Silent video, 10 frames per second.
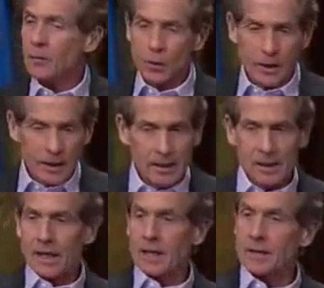When
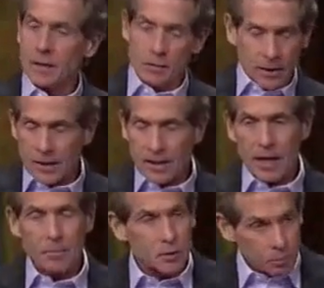
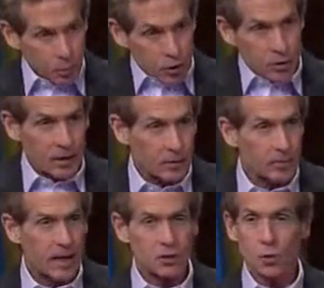Indianapolis pushed him out the
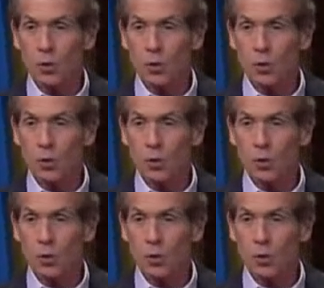back